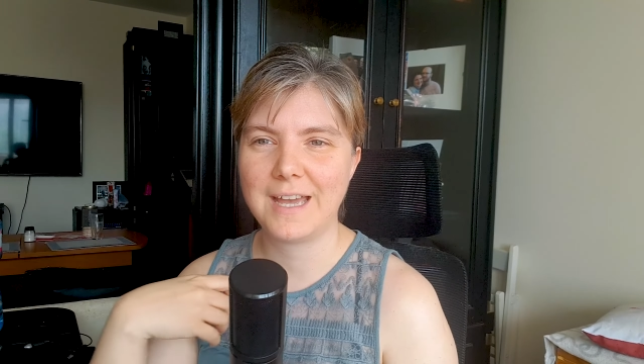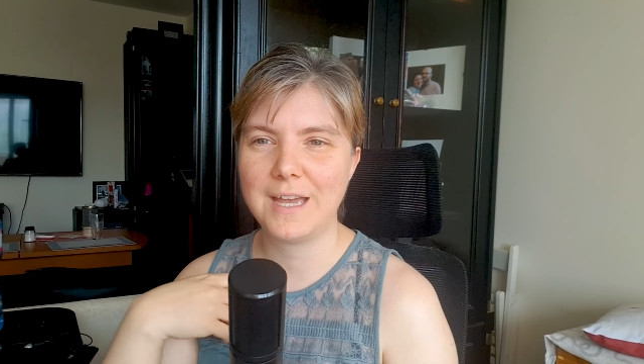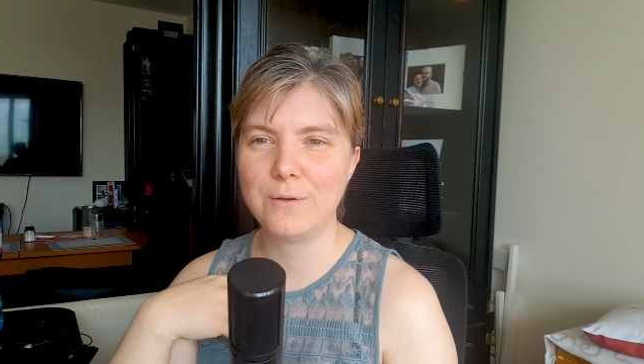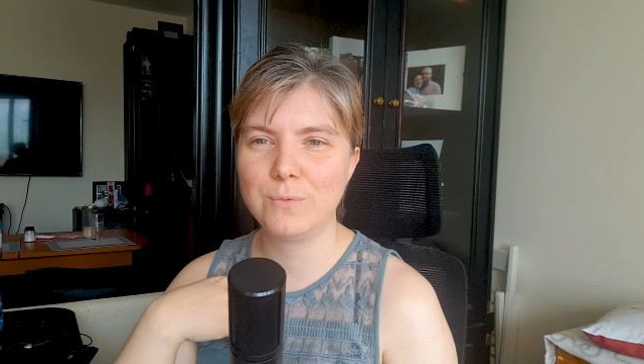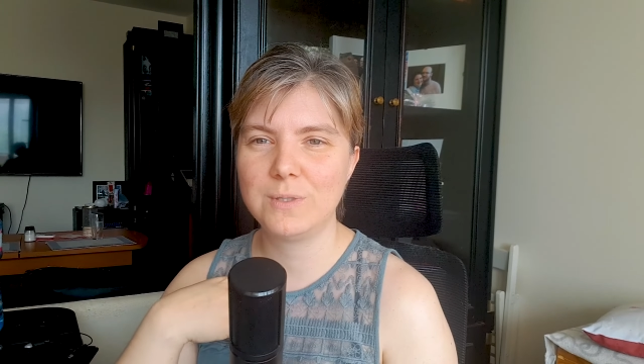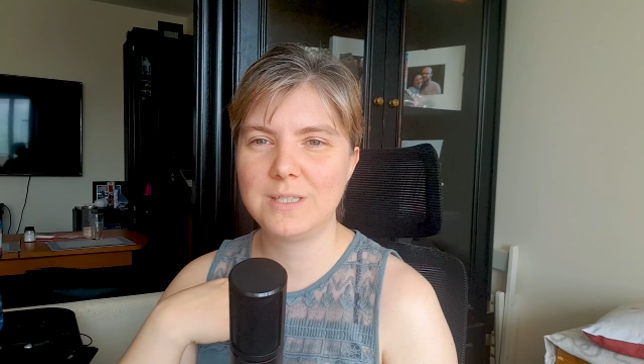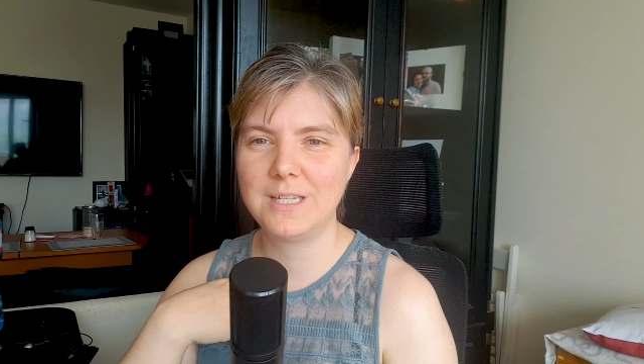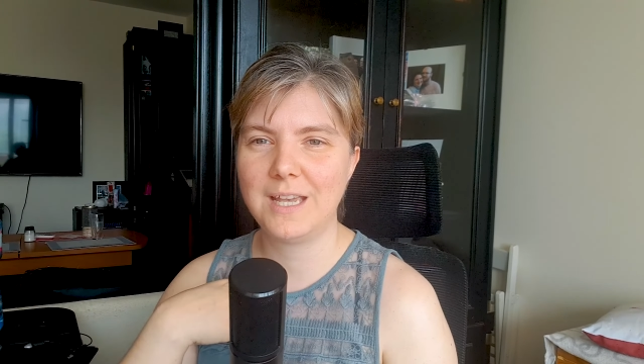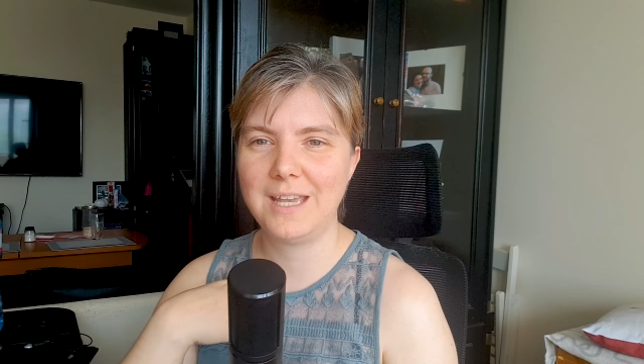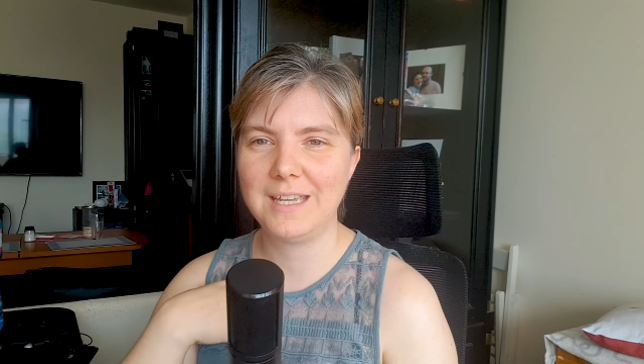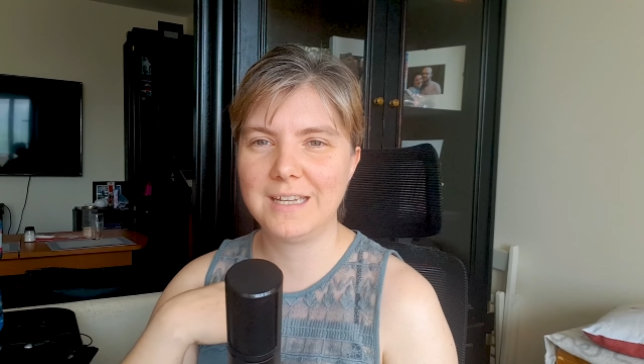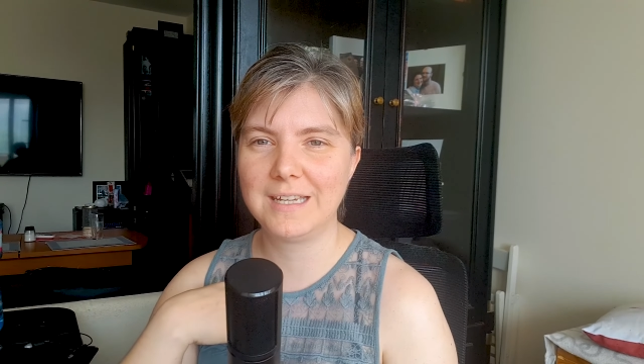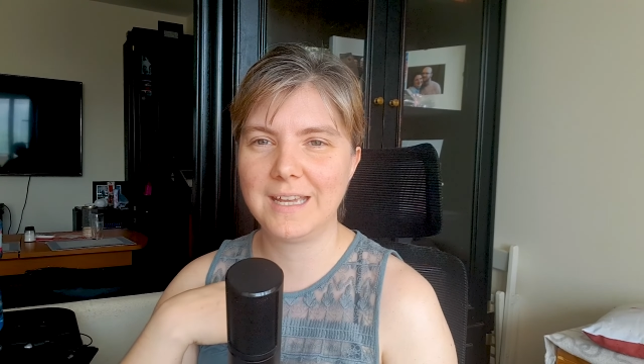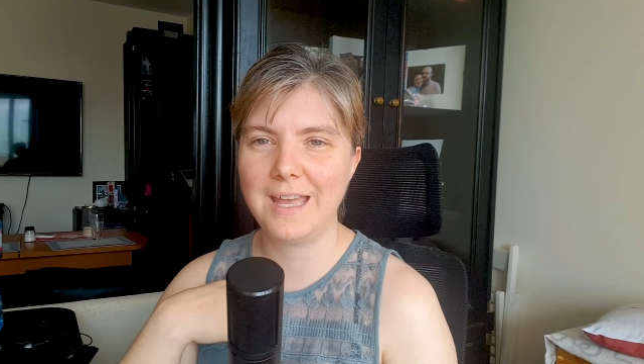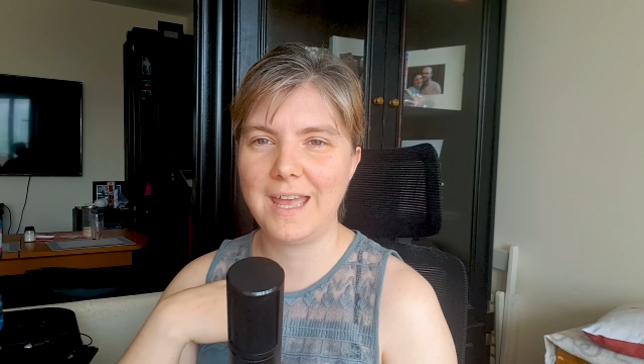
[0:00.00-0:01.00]
I would
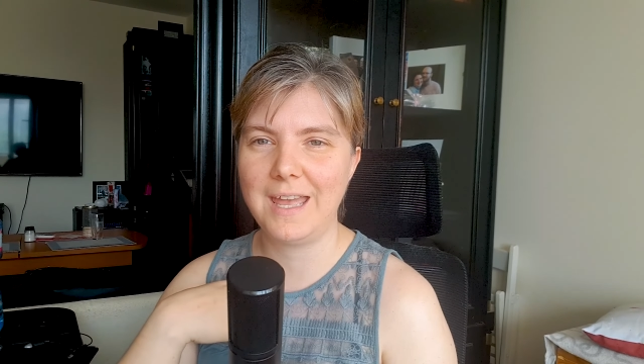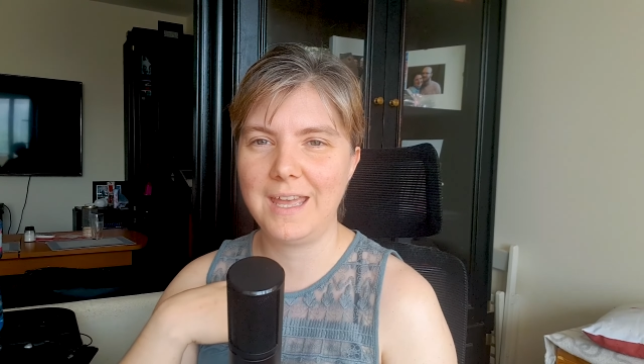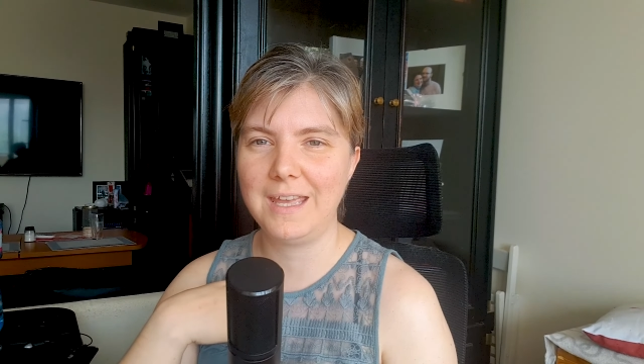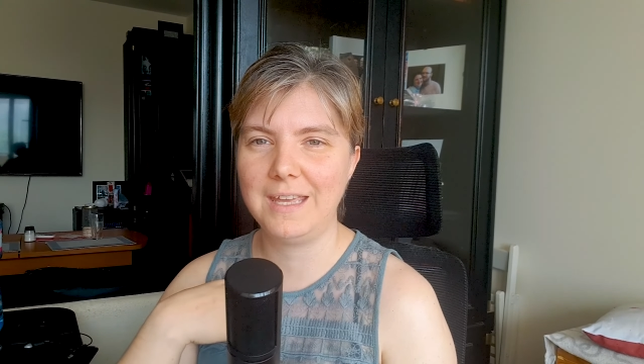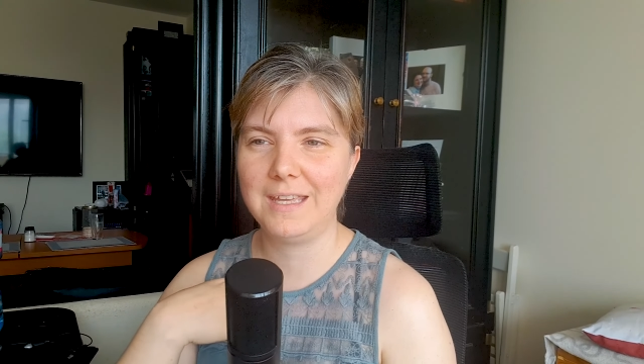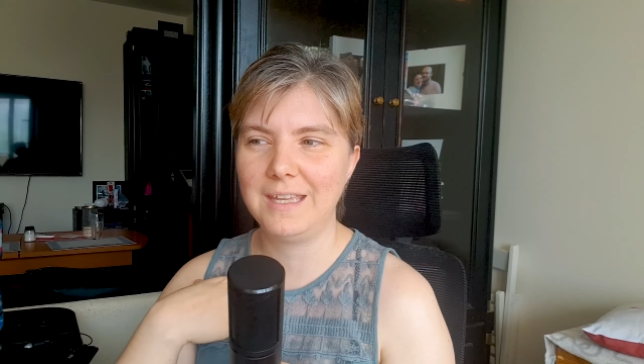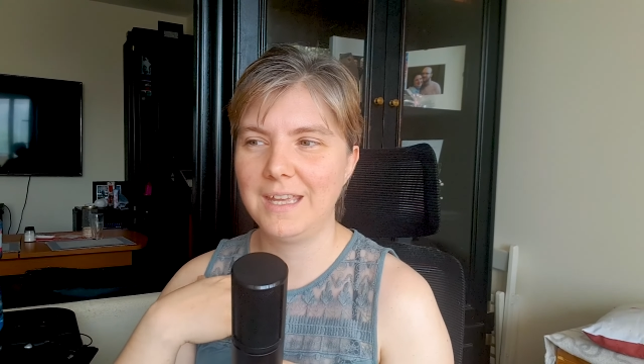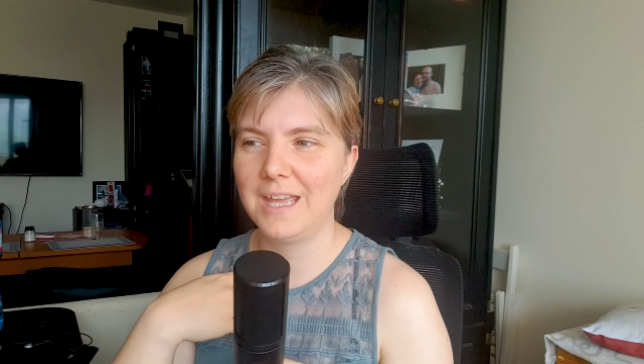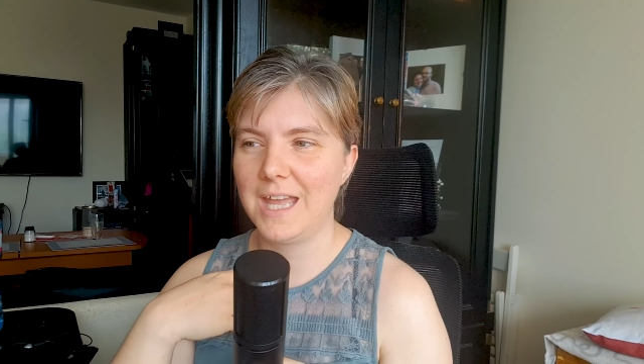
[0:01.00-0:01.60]
take a